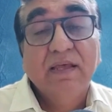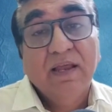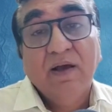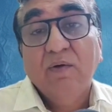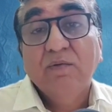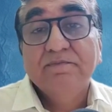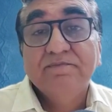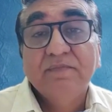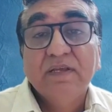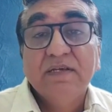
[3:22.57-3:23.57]
Now,
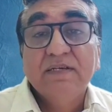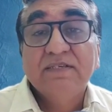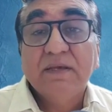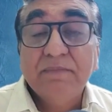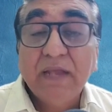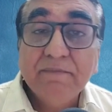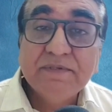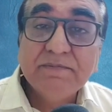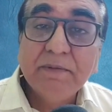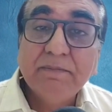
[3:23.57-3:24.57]

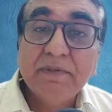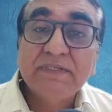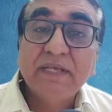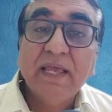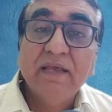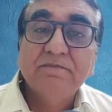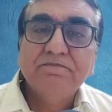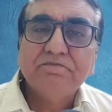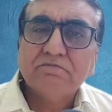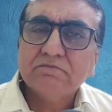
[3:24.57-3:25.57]
sometimes people say
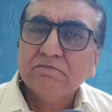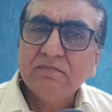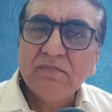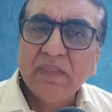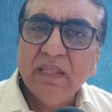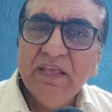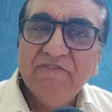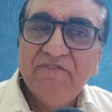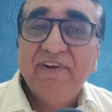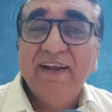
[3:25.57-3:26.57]

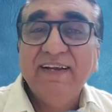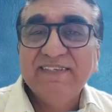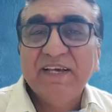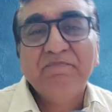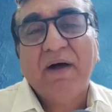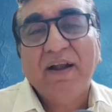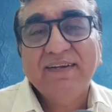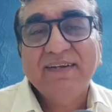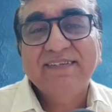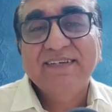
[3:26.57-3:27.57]
friends are
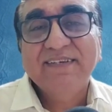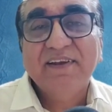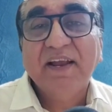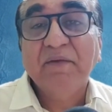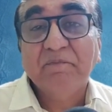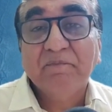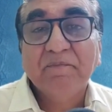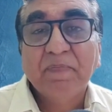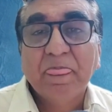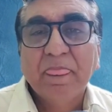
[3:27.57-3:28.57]
partners in crime.
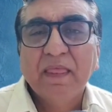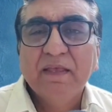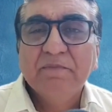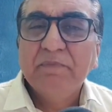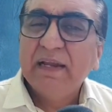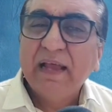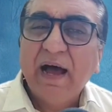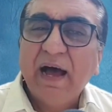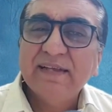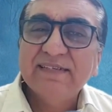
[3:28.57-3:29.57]
But
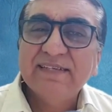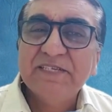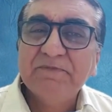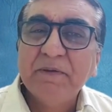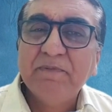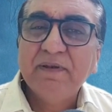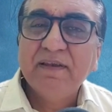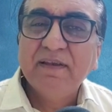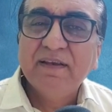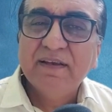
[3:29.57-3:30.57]
are such
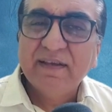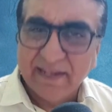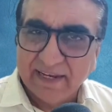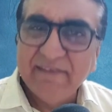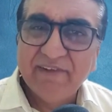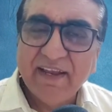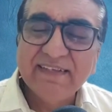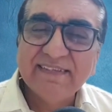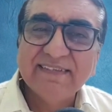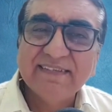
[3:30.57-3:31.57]
people really
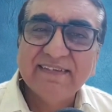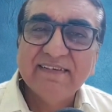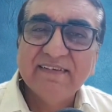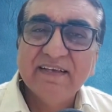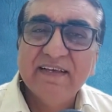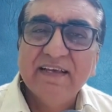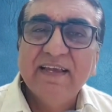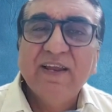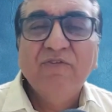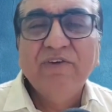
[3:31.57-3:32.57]
friends?
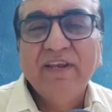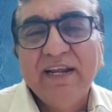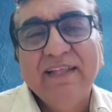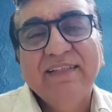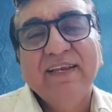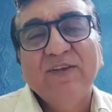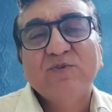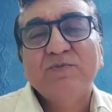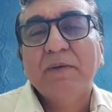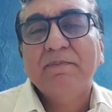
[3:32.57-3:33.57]
Now we read in the
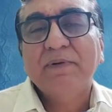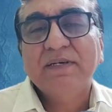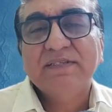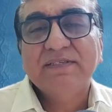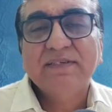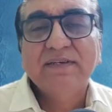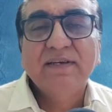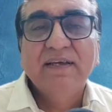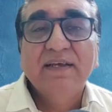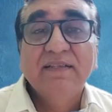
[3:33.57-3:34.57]
newspapers
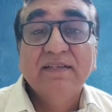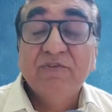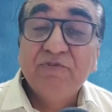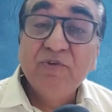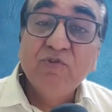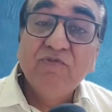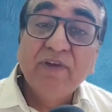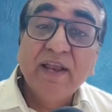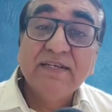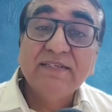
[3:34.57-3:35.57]
that a few
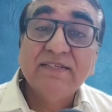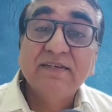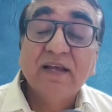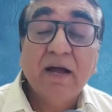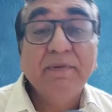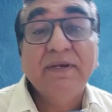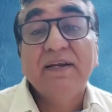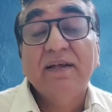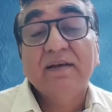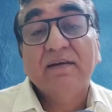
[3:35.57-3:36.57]
friends
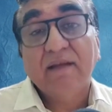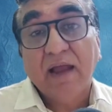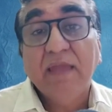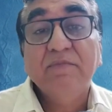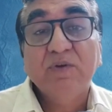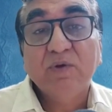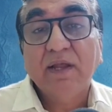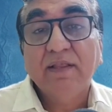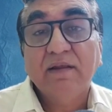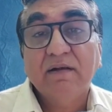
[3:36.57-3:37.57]
committed a crime
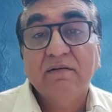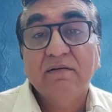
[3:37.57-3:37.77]
together.